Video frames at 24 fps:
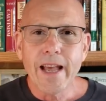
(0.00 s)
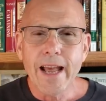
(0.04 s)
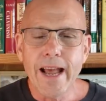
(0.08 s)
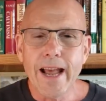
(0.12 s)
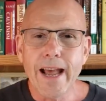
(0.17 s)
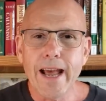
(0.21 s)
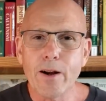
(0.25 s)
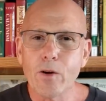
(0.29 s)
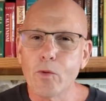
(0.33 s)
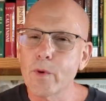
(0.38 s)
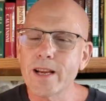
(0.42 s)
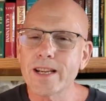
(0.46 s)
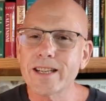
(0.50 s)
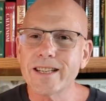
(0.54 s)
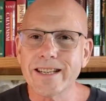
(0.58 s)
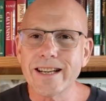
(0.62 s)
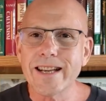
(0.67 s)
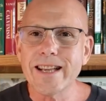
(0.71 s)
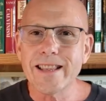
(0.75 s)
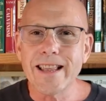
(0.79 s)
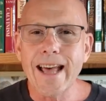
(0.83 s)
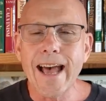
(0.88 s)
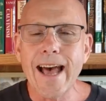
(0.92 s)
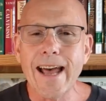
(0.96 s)
And we
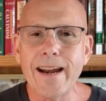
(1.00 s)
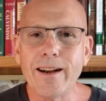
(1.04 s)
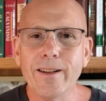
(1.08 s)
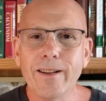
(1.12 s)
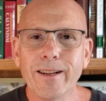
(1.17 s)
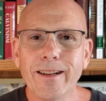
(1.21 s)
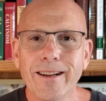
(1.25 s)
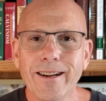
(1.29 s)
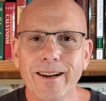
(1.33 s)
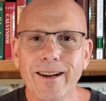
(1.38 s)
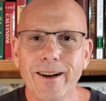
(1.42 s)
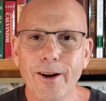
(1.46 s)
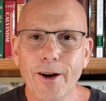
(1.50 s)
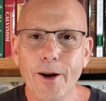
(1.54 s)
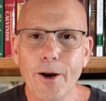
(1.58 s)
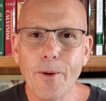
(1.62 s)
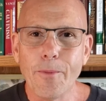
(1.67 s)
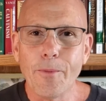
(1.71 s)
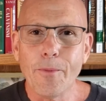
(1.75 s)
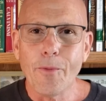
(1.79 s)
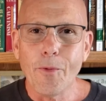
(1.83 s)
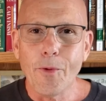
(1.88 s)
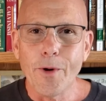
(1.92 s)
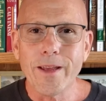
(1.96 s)
see that
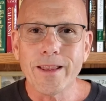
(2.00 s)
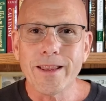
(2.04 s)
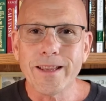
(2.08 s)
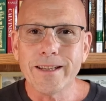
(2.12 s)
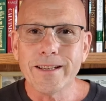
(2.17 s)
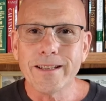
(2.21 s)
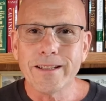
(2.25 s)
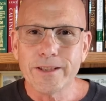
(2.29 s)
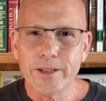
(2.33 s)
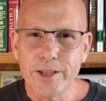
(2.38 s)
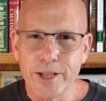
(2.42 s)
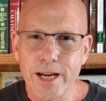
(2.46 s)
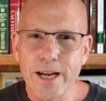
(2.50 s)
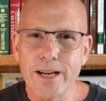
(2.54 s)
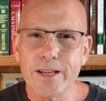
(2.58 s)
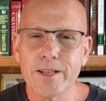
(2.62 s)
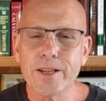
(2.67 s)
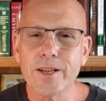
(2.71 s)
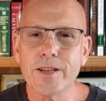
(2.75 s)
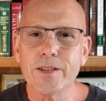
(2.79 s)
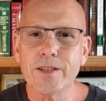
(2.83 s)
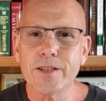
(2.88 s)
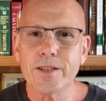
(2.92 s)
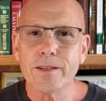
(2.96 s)
um, with
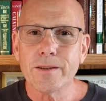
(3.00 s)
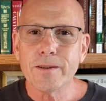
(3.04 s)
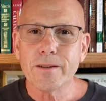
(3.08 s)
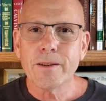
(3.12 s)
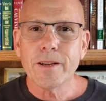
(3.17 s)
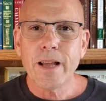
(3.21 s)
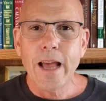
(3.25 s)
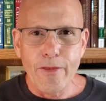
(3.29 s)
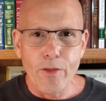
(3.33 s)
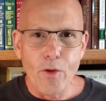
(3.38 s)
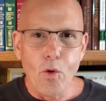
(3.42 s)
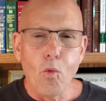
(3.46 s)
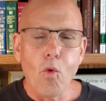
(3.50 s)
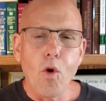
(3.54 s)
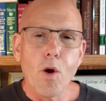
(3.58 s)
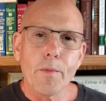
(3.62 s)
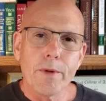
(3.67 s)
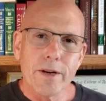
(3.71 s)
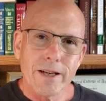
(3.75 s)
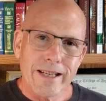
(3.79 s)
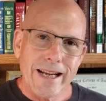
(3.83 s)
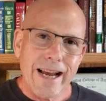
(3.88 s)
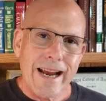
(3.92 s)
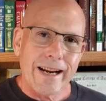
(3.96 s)
Jesus and the
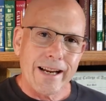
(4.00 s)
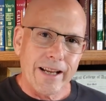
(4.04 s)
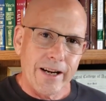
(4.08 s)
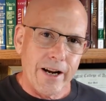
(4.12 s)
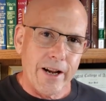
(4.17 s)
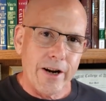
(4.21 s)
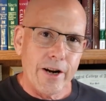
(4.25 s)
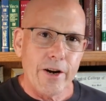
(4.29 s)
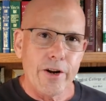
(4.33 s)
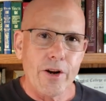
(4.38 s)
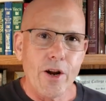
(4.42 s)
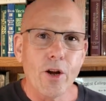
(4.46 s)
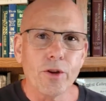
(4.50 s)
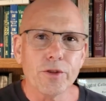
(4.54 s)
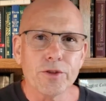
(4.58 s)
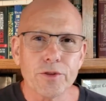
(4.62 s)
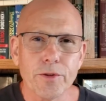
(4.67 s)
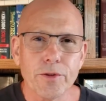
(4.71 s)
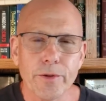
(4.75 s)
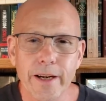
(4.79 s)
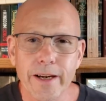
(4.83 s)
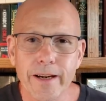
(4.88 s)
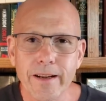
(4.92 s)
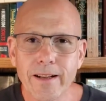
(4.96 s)
woman taken in
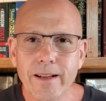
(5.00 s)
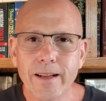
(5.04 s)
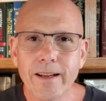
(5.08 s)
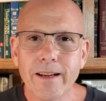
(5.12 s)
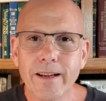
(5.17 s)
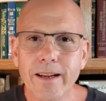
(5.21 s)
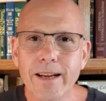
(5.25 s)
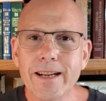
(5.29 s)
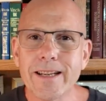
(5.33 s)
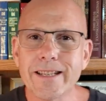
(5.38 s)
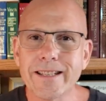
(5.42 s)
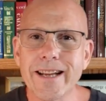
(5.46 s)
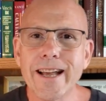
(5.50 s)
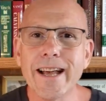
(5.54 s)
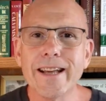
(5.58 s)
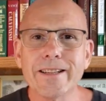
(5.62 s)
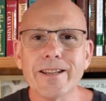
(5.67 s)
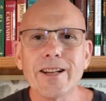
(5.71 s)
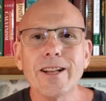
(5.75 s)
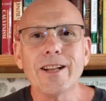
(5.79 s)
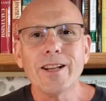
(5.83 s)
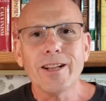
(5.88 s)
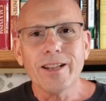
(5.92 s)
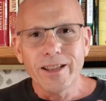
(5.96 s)
adultery. He
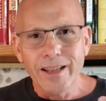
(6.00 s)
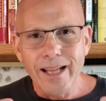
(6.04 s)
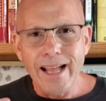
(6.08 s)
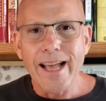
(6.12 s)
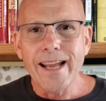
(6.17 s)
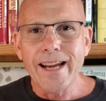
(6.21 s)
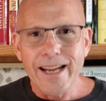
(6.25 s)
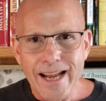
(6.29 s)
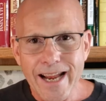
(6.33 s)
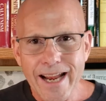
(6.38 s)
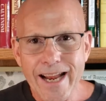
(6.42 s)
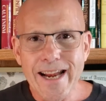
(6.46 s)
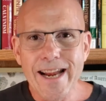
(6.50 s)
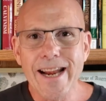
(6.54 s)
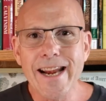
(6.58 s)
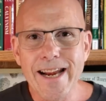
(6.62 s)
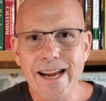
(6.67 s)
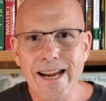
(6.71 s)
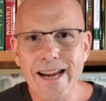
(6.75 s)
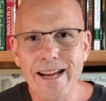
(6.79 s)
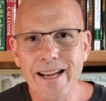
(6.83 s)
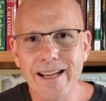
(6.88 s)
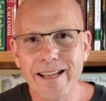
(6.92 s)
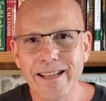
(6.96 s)
says, "Let
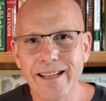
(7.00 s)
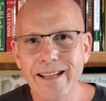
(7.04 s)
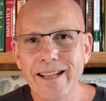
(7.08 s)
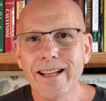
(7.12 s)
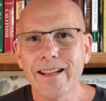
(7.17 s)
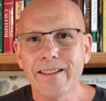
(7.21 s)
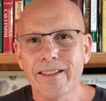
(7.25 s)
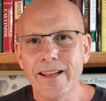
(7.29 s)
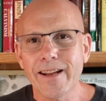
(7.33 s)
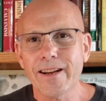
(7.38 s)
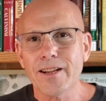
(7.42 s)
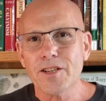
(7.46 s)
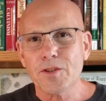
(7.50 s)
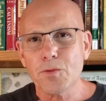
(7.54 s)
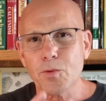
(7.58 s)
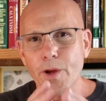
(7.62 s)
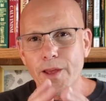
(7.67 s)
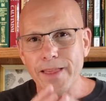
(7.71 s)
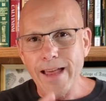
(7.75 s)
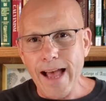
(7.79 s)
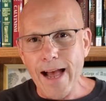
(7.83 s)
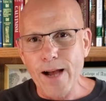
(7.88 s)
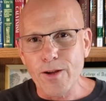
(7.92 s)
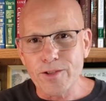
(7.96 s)
he that is
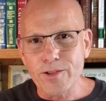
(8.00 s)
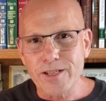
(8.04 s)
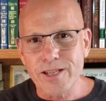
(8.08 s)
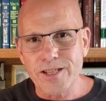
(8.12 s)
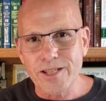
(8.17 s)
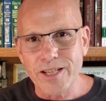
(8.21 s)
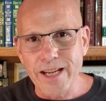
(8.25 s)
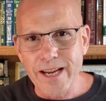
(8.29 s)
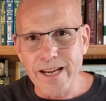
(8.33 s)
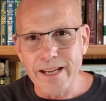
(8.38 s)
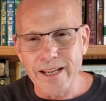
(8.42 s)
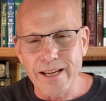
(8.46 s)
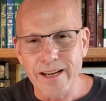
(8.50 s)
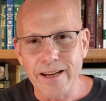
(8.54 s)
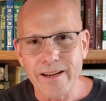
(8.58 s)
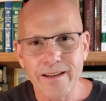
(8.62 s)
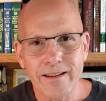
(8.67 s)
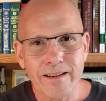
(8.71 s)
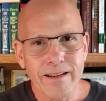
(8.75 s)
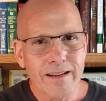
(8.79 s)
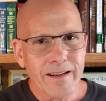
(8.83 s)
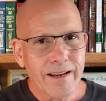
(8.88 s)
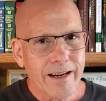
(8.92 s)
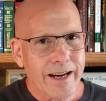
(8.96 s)
without
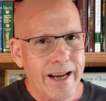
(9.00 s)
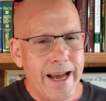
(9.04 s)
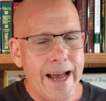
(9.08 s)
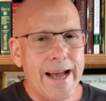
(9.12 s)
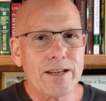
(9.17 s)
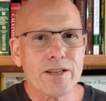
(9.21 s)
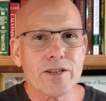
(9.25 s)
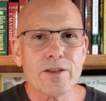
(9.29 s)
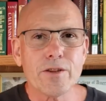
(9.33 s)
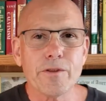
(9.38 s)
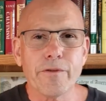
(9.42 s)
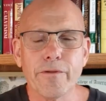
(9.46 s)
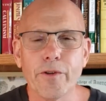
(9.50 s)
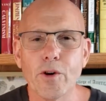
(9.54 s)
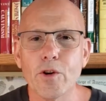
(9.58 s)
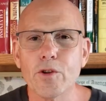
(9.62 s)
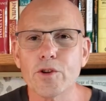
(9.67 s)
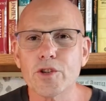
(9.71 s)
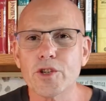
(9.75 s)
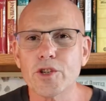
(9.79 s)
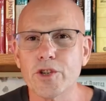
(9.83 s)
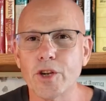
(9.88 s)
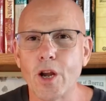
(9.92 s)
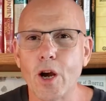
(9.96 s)
sin cast the
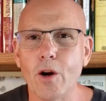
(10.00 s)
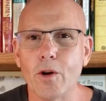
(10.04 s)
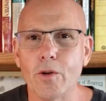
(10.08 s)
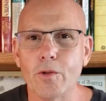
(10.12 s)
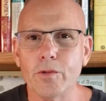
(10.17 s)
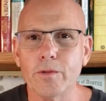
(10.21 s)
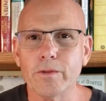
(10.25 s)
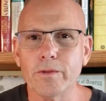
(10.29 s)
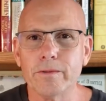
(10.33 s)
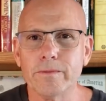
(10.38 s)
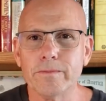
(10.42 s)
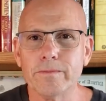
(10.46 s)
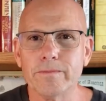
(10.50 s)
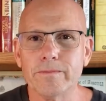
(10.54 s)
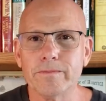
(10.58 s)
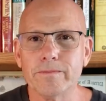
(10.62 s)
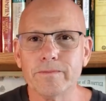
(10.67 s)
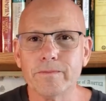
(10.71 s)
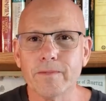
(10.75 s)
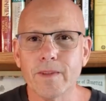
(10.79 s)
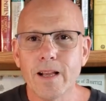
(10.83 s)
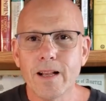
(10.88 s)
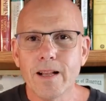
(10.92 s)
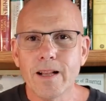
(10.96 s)
first stone."
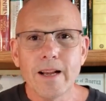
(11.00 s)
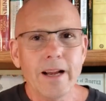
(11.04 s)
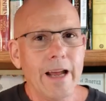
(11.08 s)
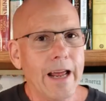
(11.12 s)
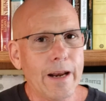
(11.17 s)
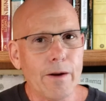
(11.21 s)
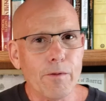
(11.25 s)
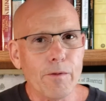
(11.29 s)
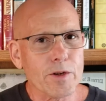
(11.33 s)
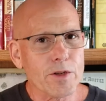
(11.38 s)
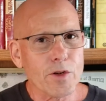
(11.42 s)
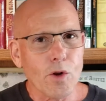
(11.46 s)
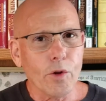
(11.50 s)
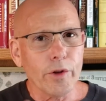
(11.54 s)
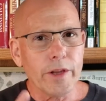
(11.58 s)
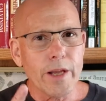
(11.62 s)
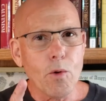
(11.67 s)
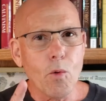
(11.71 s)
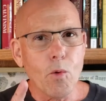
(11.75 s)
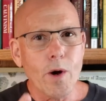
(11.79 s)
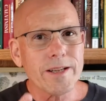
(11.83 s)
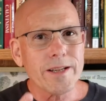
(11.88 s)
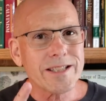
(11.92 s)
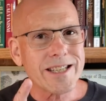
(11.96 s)
And there was
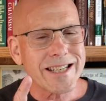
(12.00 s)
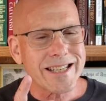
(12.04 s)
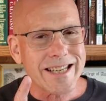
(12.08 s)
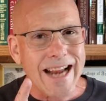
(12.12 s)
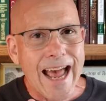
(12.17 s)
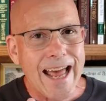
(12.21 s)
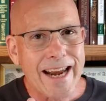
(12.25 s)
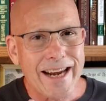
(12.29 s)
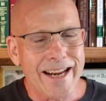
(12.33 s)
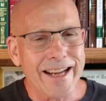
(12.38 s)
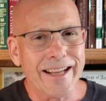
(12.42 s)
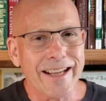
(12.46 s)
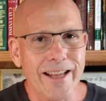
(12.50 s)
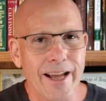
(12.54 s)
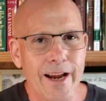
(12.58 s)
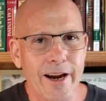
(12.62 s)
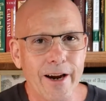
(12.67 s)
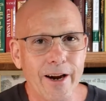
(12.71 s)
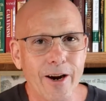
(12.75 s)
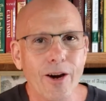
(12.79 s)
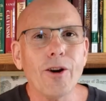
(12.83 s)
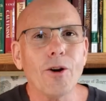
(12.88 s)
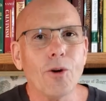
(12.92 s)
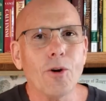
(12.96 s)
only one standing
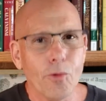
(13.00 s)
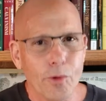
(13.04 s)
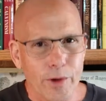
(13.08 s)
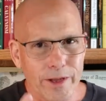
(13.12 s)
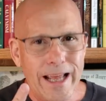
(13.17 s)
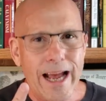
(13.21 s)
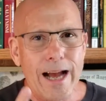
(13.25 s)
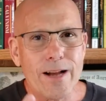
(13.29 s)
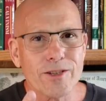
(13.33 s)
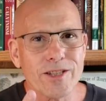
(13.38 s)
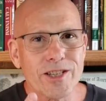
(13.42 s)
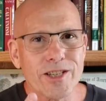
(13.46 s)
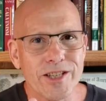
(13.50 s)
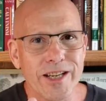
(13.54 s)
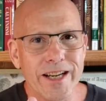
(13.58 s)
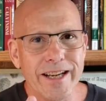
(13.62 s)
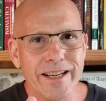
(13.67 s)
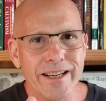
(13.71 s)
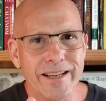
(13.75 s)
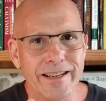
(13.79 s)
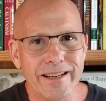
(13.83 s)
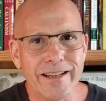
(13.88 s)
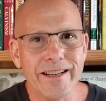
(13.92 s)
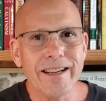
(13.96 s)
there without
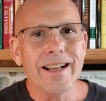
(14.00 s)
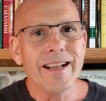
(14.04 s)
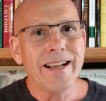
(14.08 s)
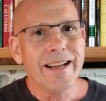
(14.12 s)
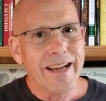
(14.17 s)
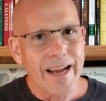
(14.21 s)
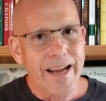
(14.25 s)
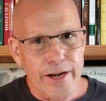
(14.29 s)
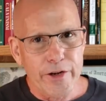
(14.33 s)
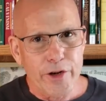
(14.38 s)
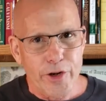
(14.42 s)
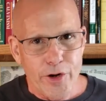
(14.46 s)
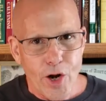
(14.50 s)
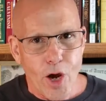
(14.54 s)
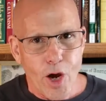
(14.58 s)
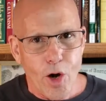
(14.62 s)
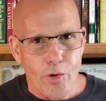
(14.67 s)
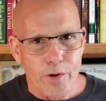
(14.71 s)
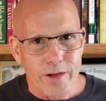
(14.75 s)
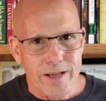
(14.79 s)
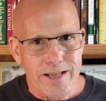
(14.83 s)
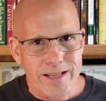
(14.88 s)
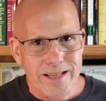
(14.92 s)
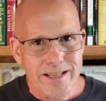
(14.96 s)
sin, and you
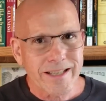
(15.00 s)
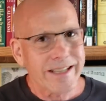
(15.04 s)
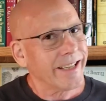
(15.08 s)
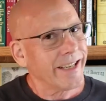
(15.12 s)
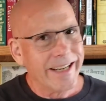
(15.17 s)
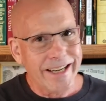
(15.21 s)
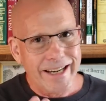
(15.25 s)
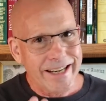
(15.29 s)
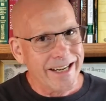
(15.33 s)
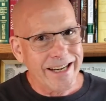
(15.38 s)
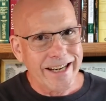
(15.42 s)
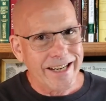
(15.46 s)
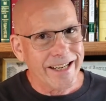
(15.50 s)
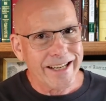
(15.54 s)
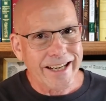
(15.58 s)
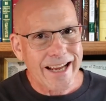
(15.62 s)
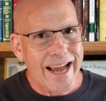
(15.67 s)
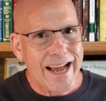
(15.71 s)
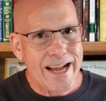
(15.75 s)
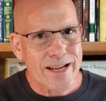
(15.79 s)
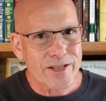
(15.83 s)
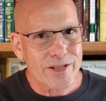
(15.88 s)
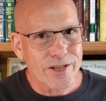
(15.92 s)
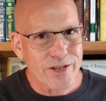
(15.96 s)
noticed he didn't
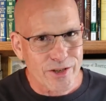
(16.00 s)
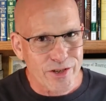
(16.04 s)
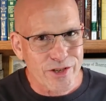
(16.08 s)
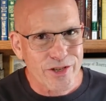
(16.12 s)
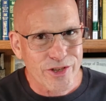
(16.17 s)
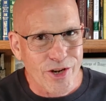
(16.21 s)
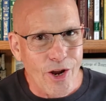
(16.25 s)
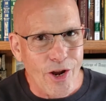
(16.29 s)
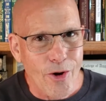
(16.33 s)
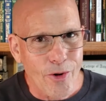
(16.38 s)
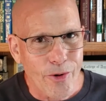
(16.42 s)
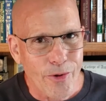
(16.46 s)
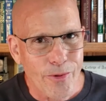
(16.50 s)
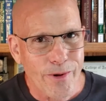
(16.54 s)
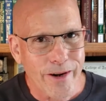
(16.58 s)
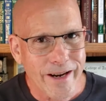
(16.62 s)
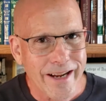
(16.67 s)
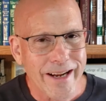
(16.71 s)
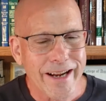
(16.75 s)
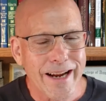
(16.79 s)
cast a stone.